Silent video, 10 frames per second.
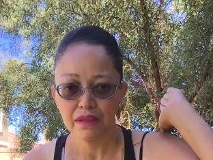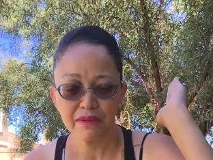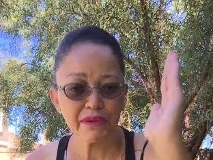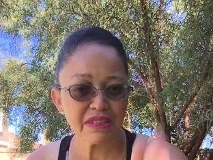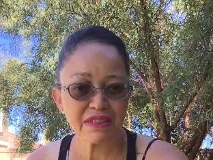
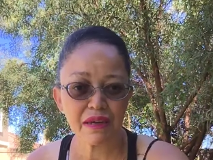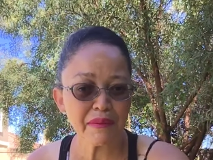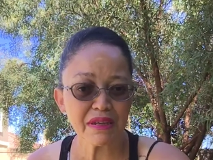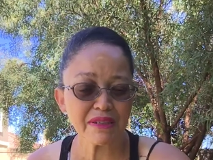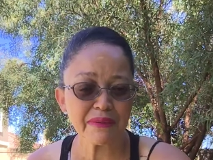do this 10
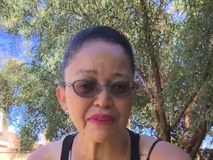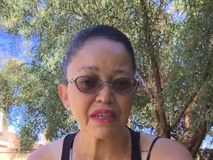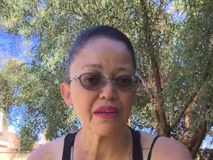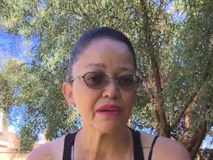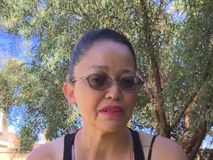minutes every
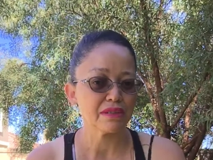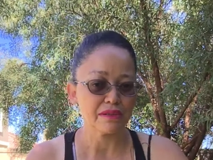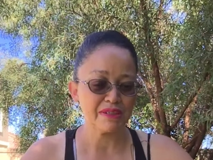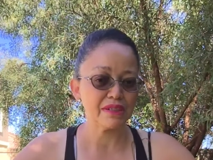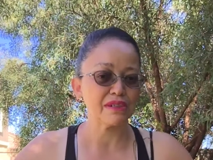day. You're gonna start
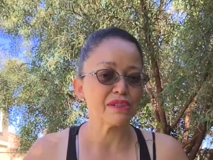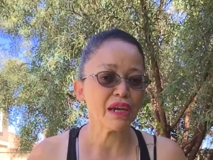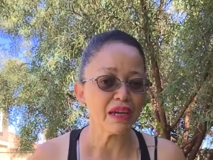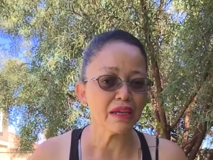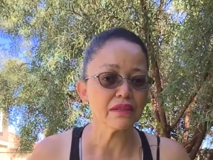to see a
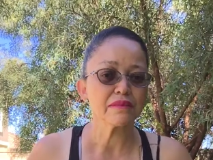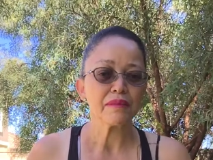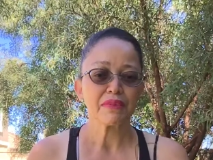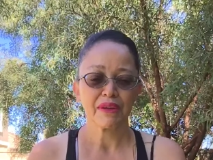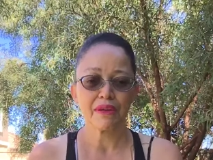change.
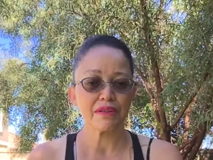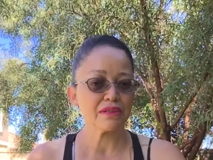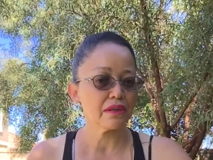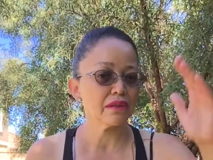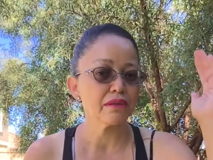You're going to
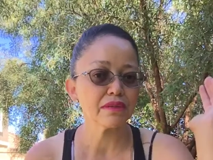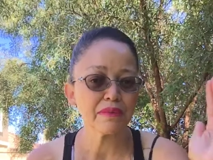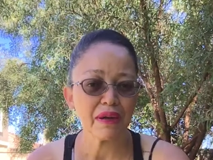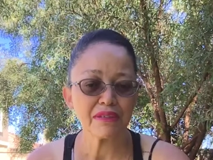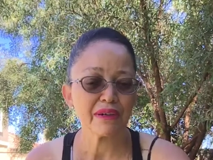start to lose
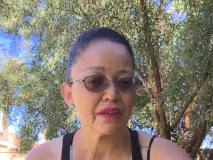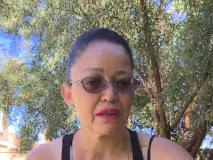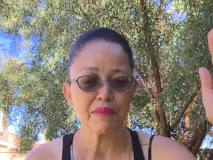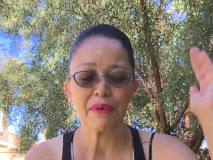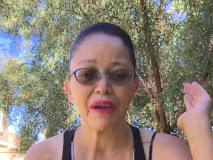weight. You're going to
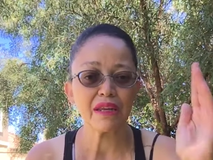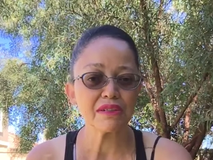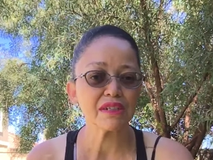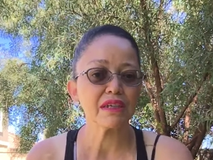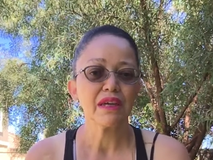get more
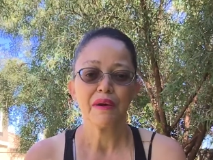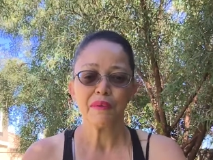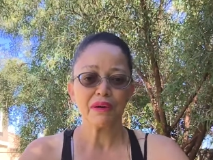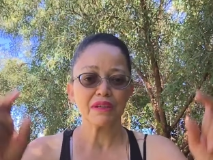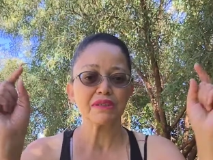energy.
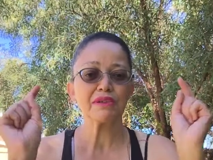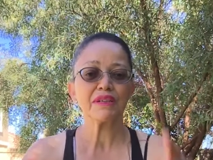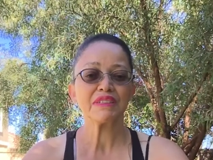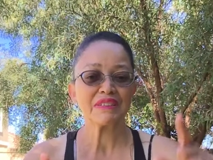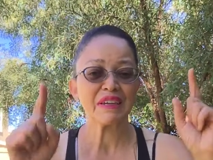We're going to do
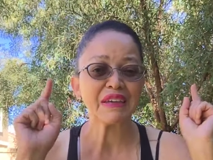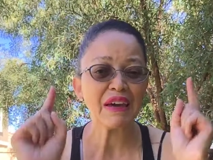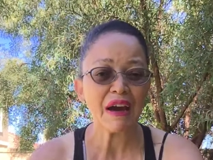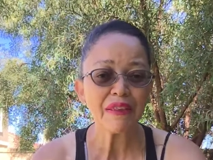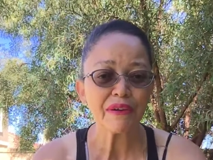this
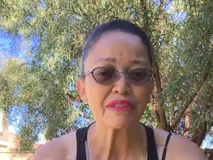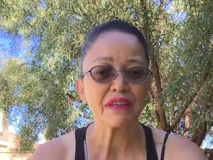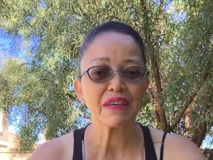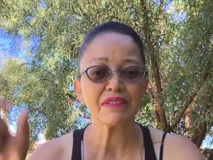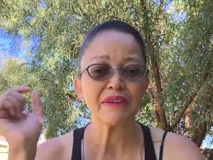together. So
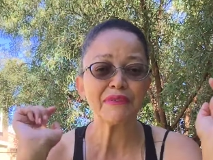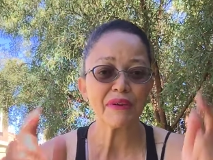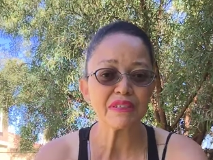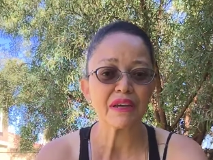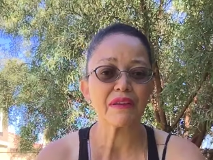get your
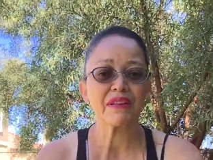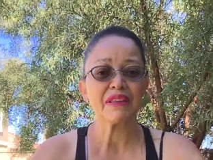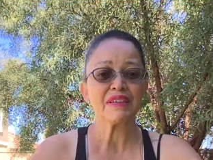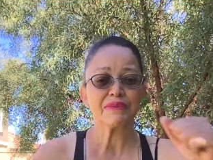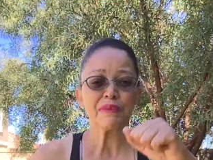friends together.
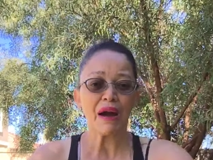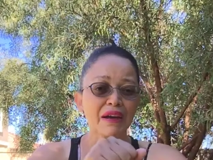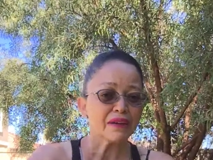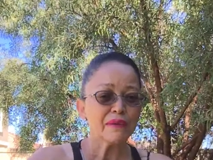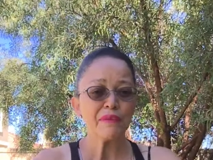Let's rock
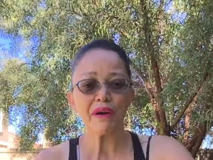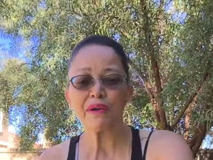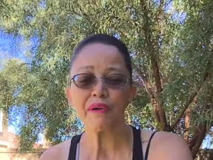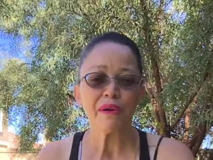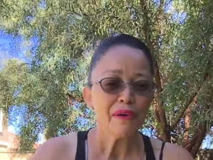and
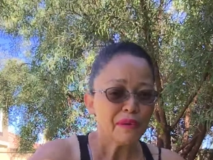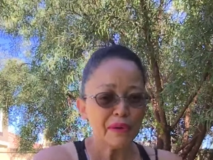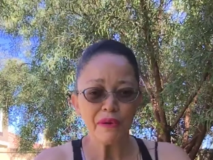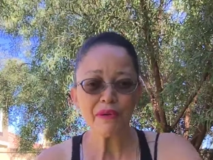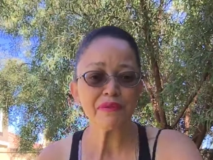roll.
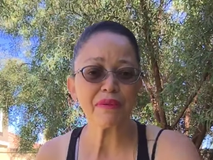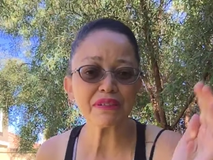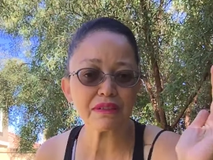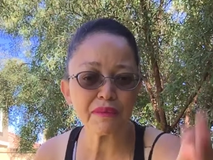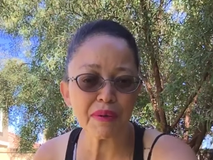Woohoo! If you're
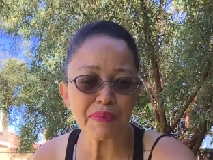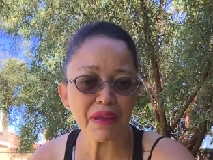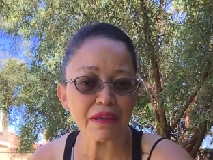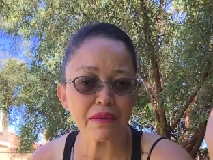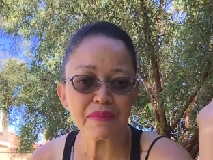watching the
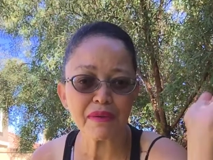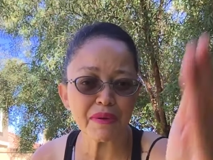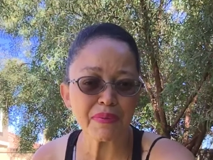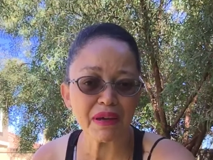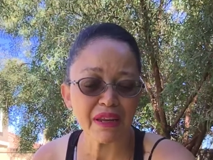replay, give me a
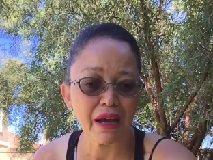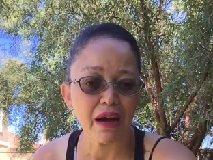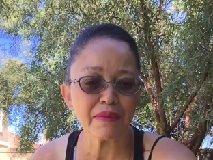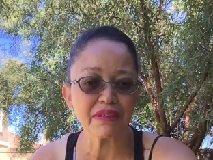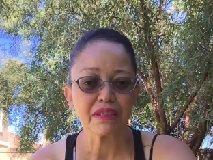replay in the
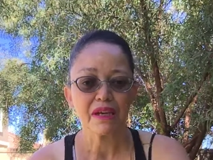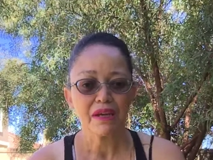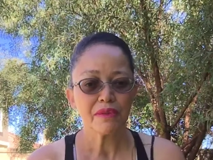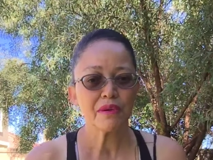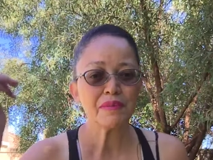comments.
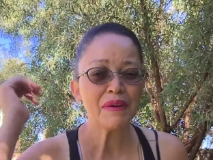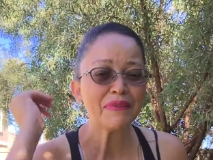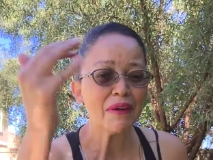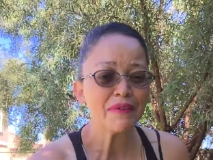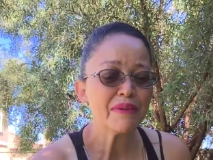Throw me a favorite